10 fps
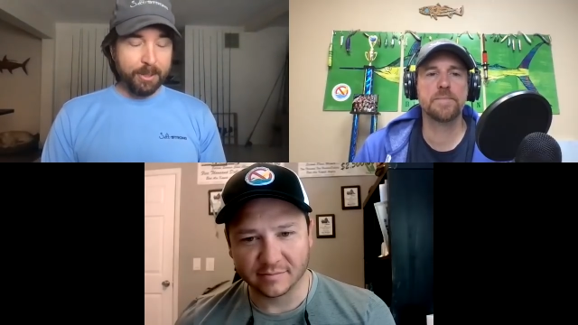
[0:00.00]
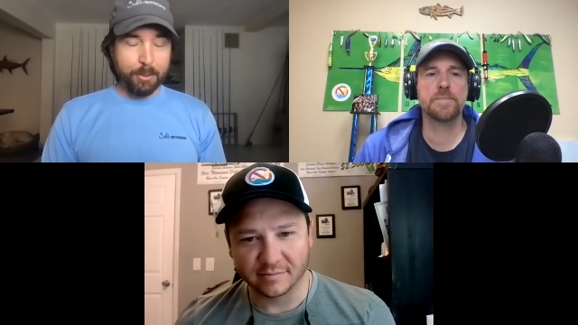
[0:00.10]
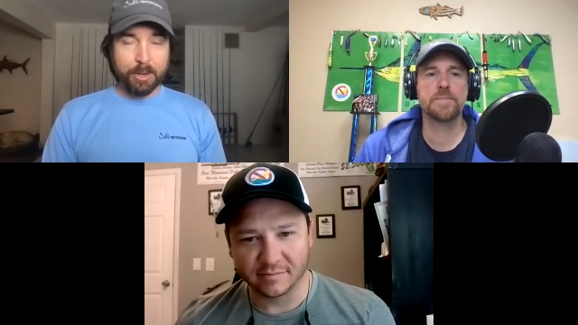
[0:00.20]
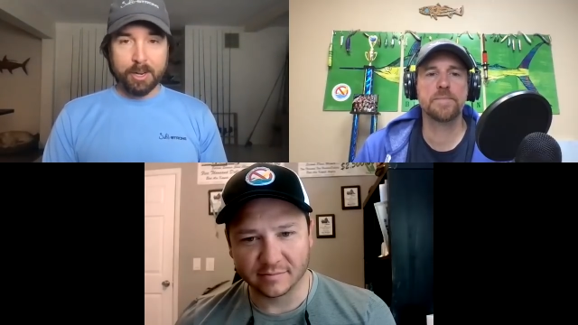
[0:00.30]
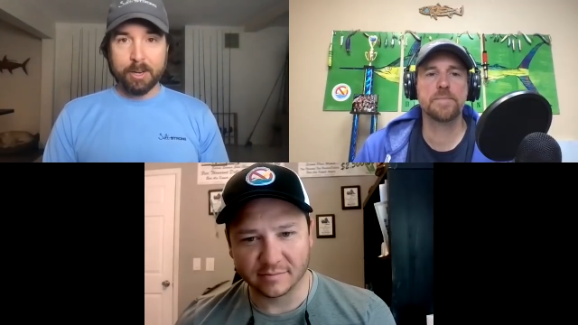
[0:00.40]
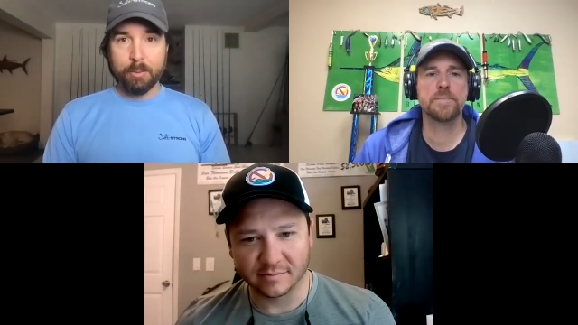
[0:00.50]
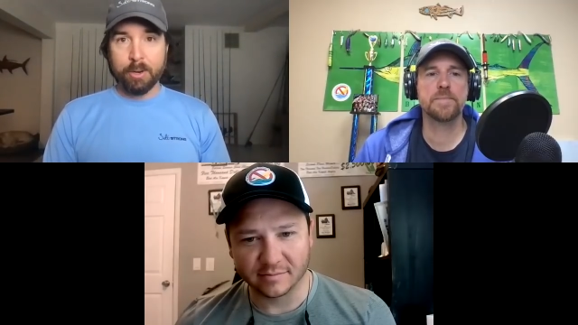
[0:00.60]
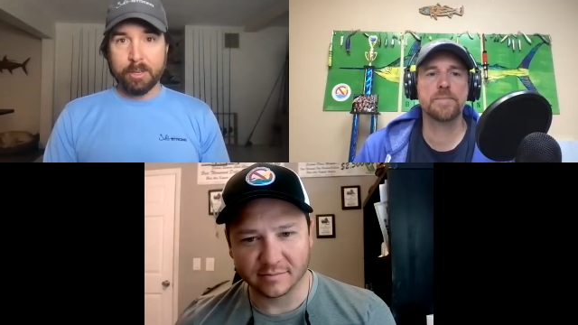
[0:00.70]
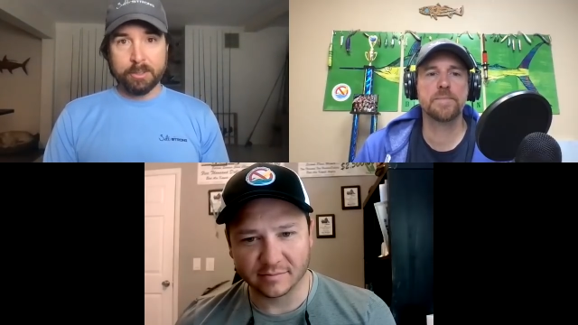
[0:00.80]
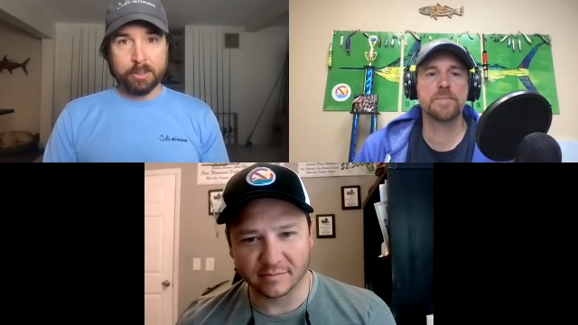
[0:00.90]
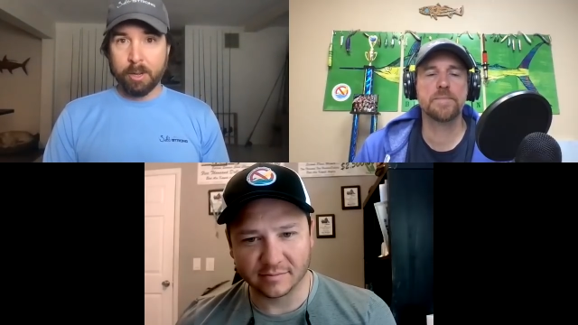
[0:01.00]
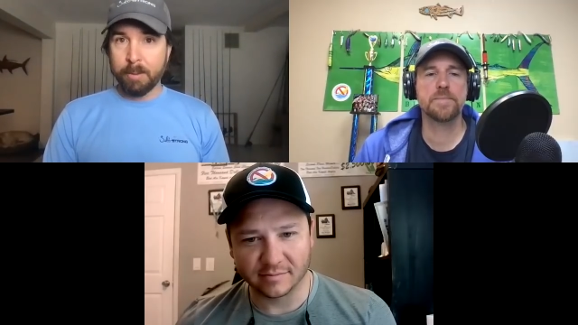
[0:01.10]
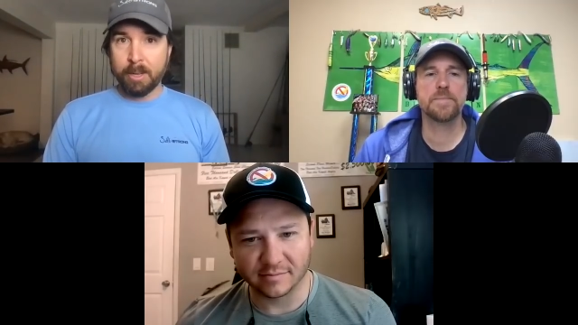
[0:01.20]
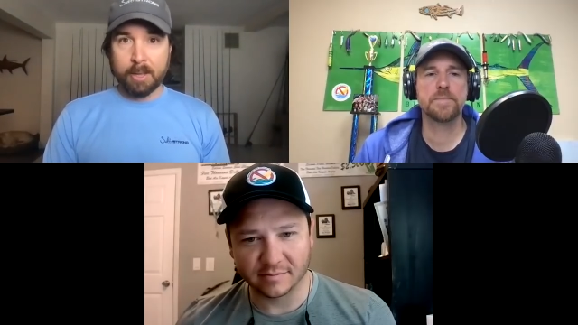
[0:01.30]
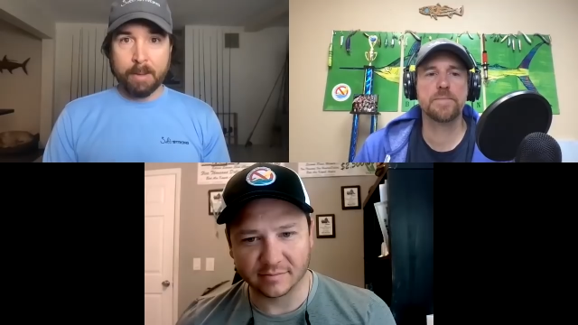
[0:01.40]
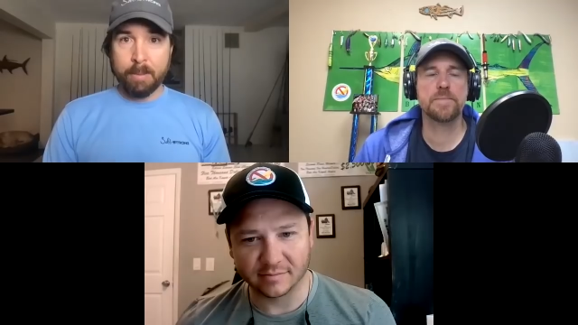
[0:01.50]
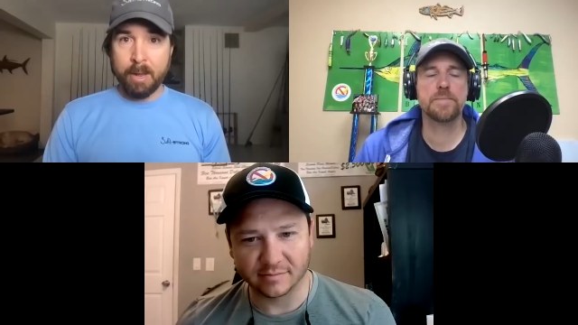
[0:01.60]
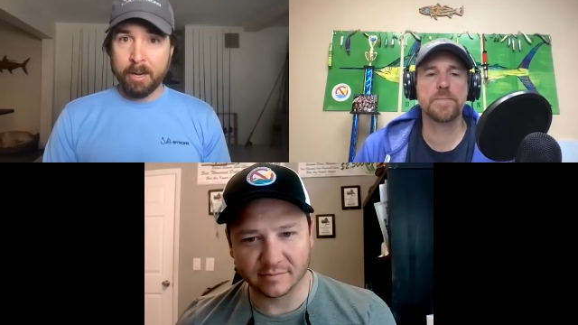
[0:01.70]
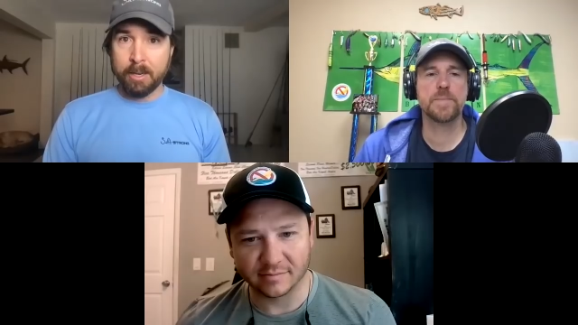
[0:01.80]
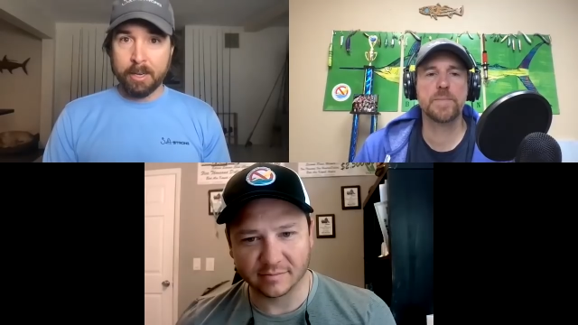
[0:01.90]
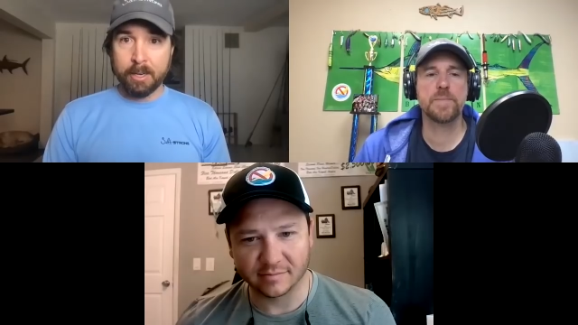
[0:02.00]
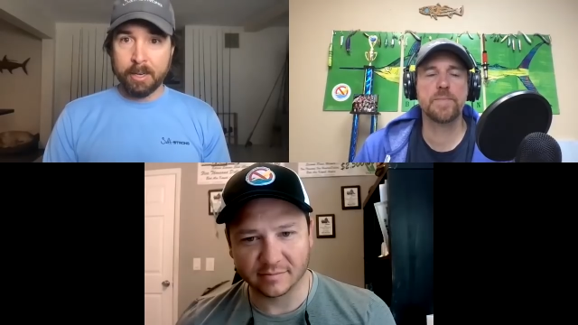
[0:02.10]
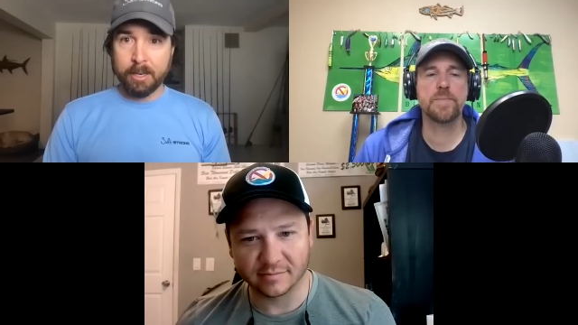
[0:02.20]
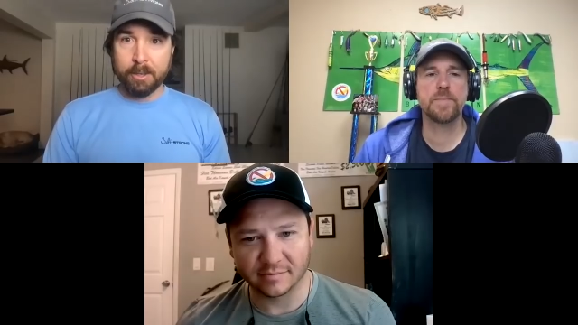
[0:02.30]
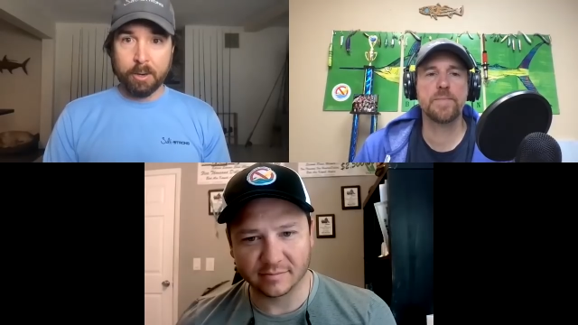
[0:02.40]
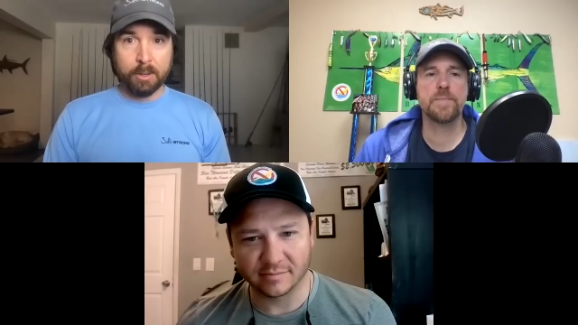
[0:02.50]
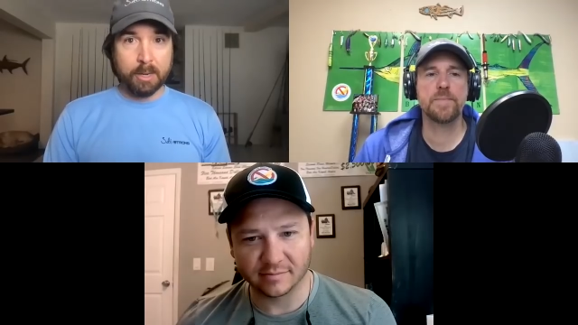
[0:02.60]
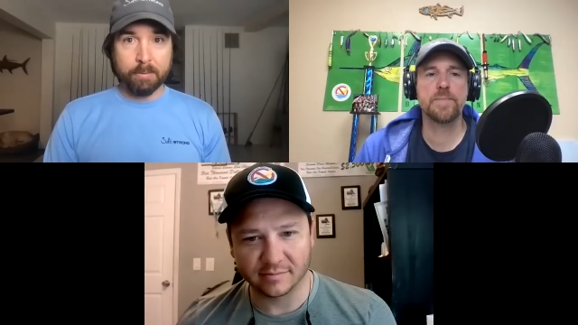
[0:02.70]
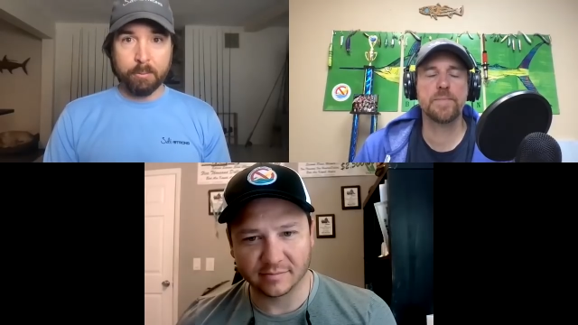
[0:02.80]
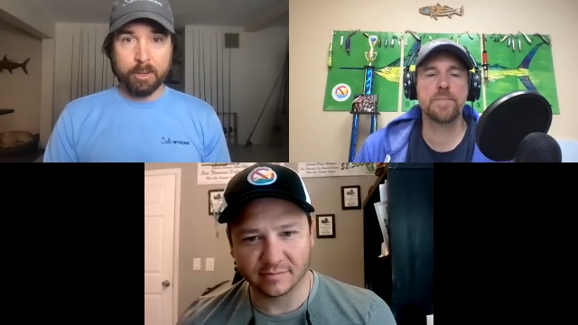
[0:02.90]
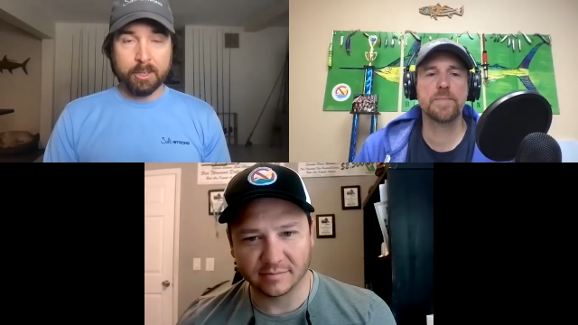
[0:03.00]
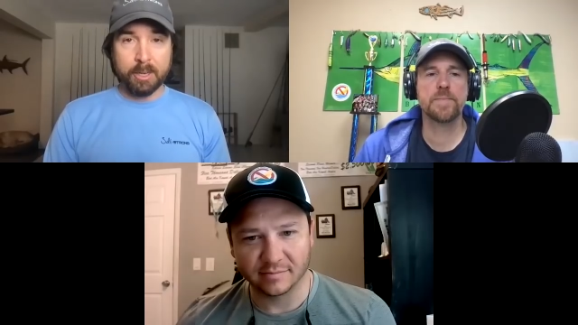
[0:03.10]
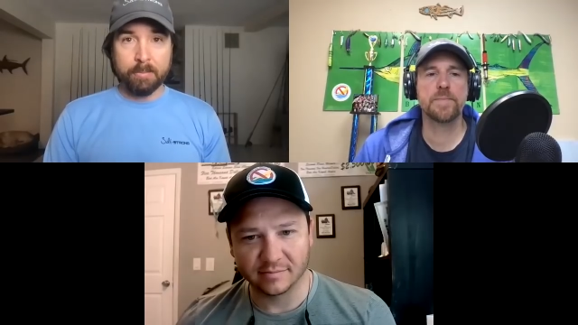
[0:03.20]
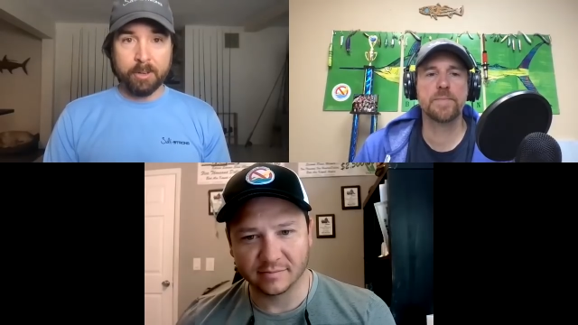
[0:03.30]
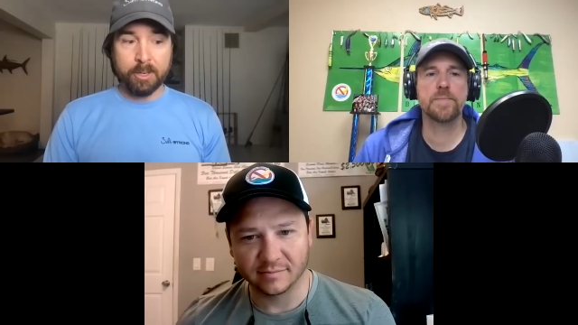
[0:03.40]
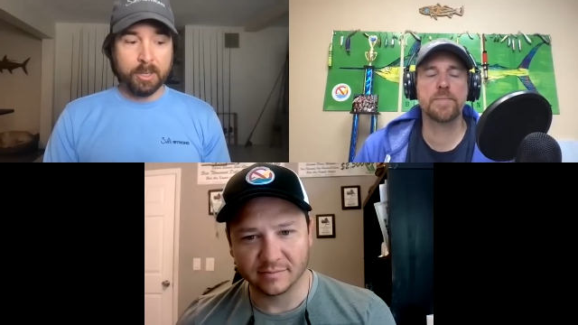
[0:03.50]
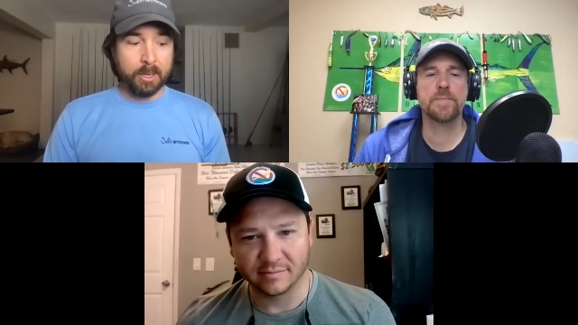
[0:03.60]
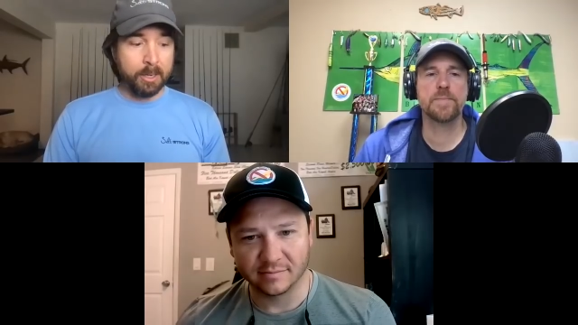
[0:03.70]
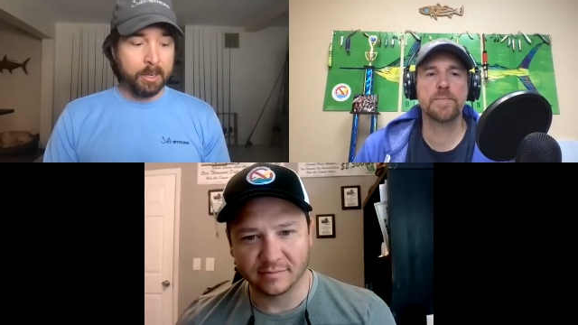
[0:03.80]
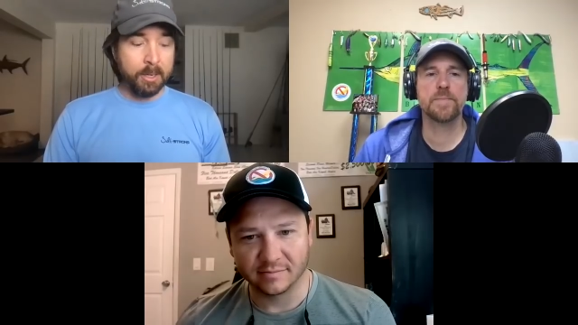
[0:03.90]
Speaker 1: where where it's all about live bait and, and you don't like wintertime fishing,